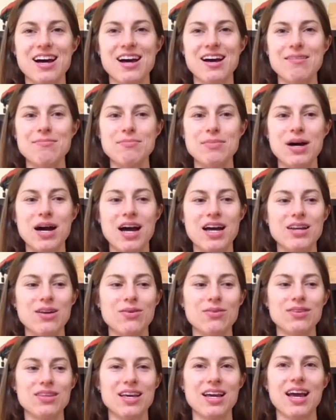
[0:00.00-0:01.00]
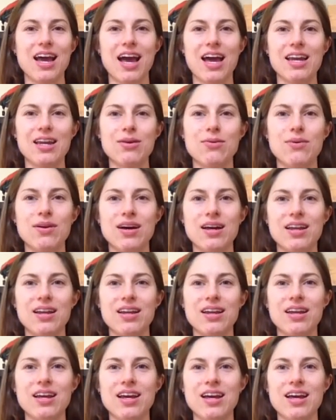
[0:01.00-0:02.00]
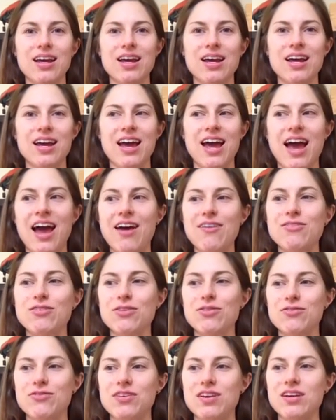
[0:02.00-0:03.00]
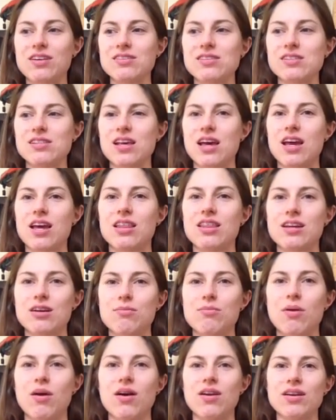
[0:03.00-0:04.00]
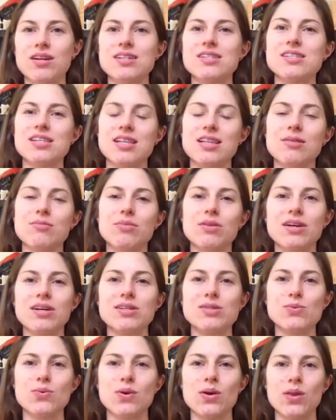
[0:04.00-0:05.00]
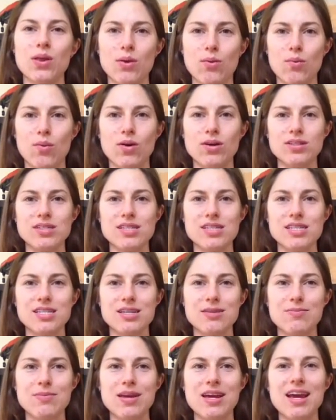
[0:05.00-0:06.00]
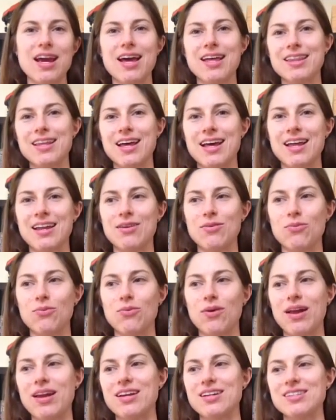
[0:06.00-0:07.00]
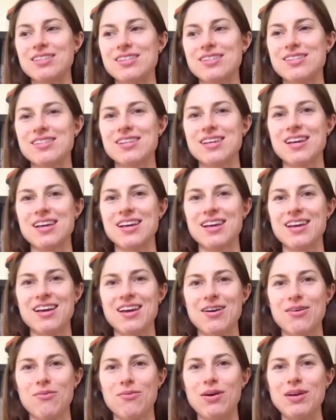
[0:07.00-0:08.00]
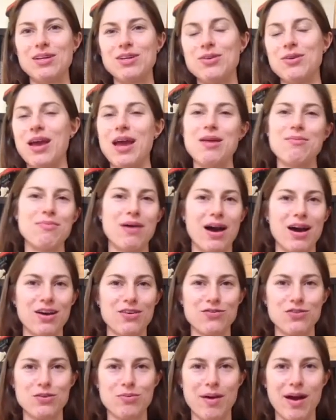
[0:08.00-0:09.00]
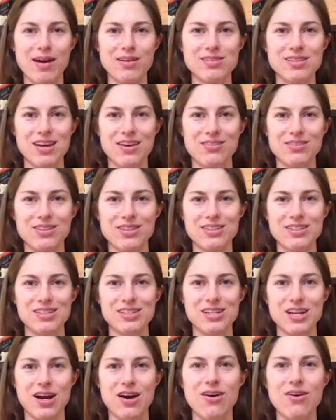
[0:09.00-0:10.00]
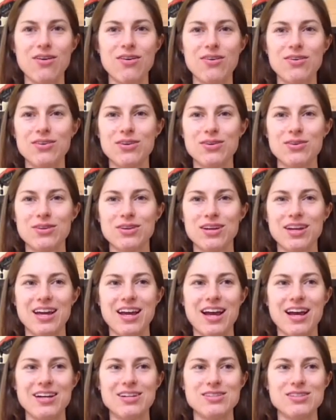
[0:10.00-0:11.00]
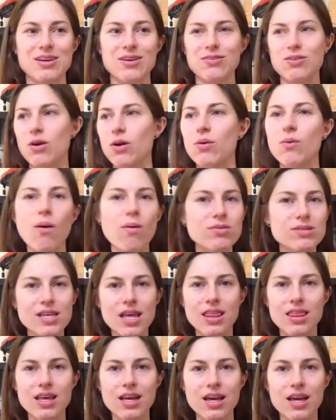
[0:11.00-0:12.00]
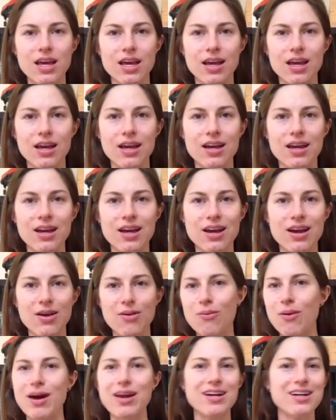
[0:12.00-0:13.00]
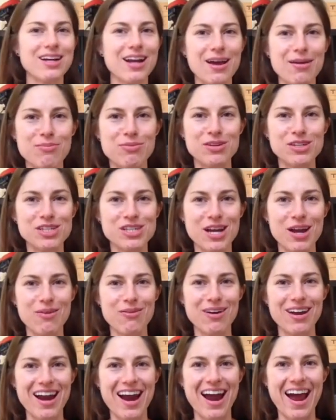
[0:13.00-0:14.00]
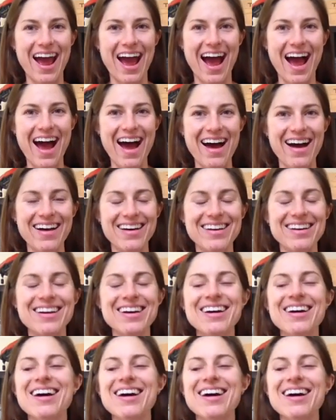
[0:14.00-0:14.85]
I don't think anyone ever feels like their body is in the place where they want it to be, and then when you gain back a few pounds after the show, you're looking at yourself going, what was I thinking? Why didn't I appreciate what I had?